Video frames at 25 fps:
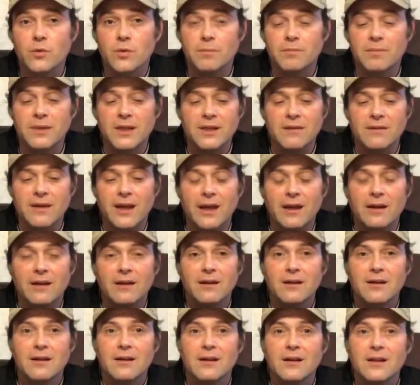would be that
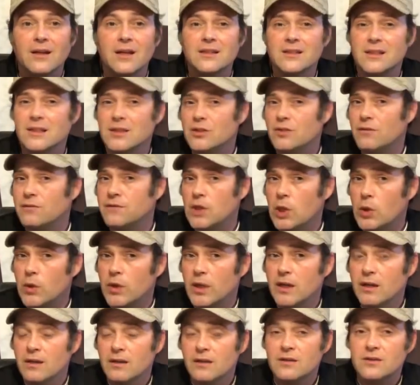it's a little
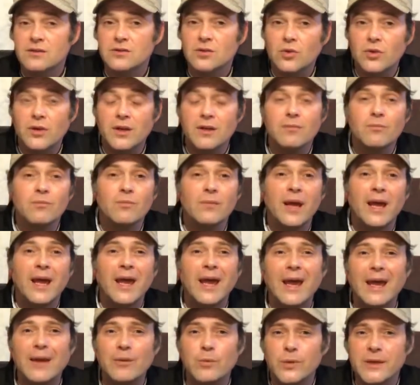floaty, so in
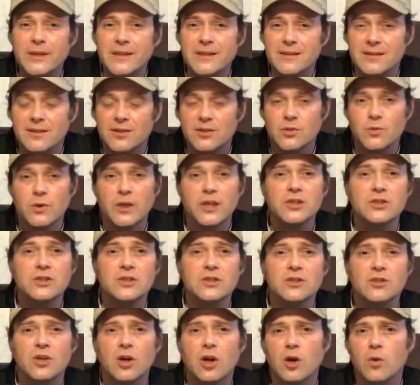headwind
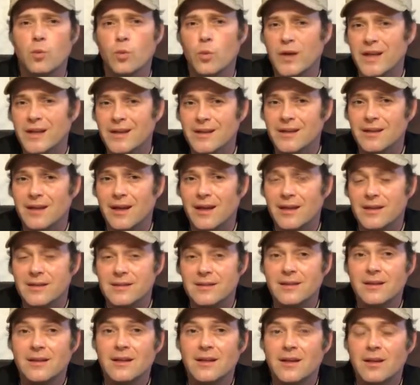situations or on windy
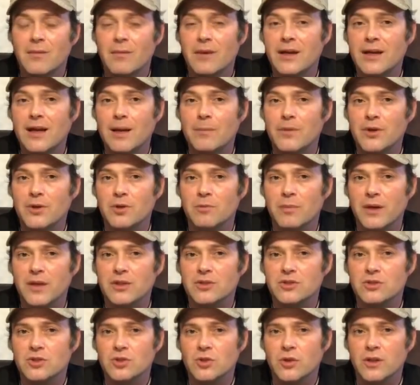days, it may not be your
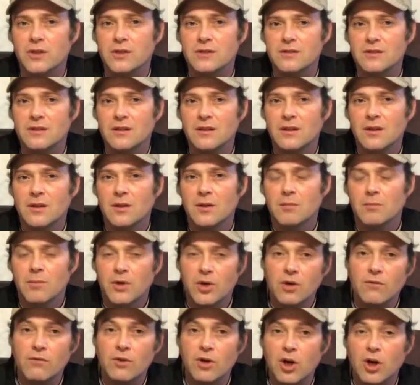best choice.
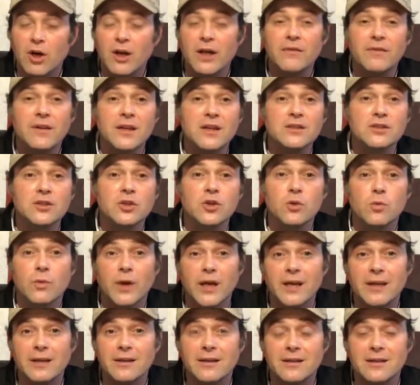But overall, I think it's a
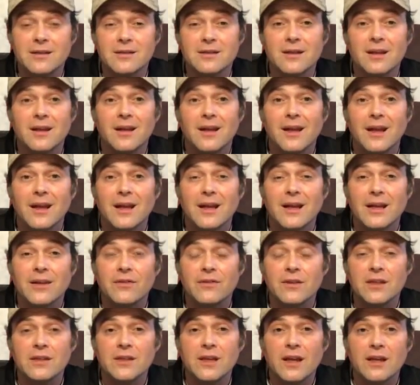great disc, and I
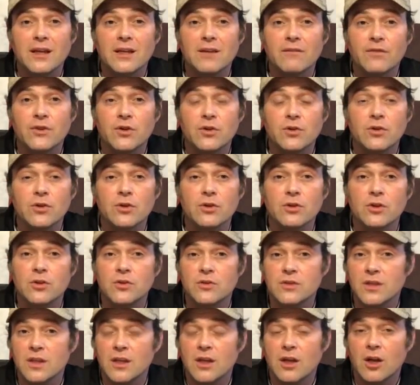think that if you're
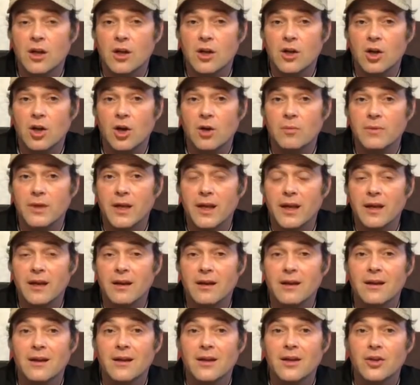using it on a calm
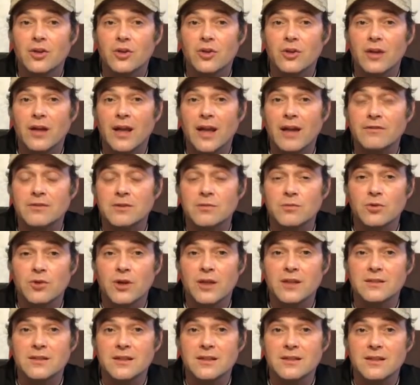day, you're going to have some
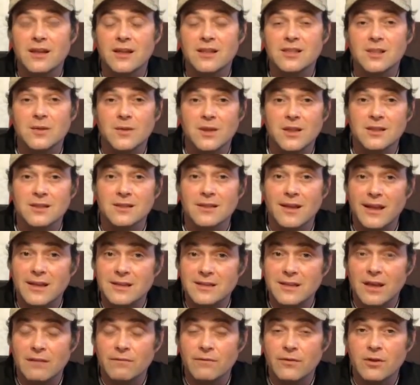great success, because
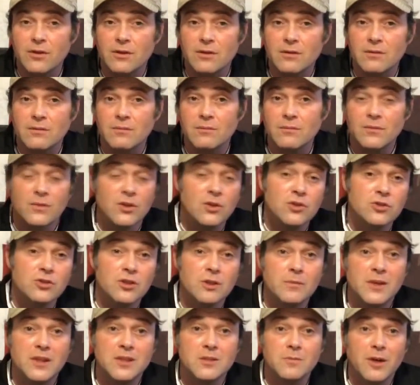less effort
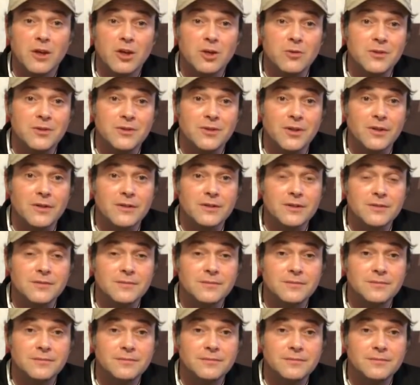usually means better results.